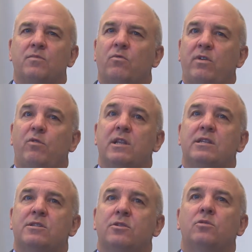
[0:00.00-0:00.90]
We've
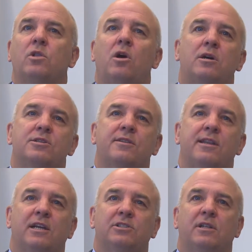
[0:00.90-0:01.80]
witnessed new laws at the
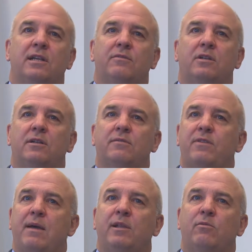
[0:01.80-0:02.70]
national level on
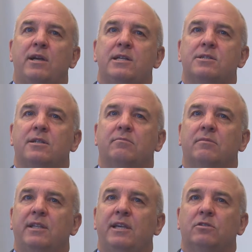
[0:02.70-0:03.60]
family rights and
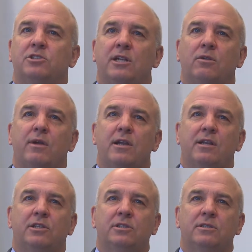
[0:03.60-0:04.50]
legal gender
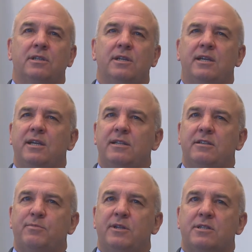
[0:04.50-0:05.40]
recognition, and
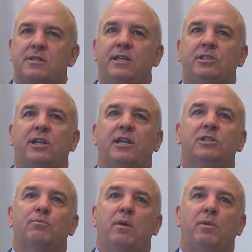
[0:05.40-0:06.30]
there's been a sea change
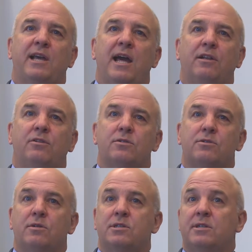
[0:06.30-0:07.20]
in public attitudes
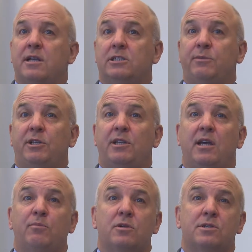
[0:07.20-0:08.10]
towards
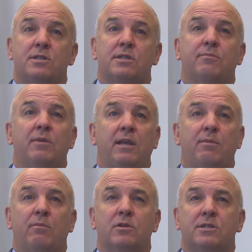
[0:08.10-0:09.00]
LGBTI persons in many
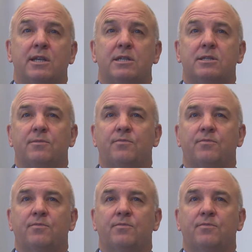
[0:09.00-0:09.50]
member states.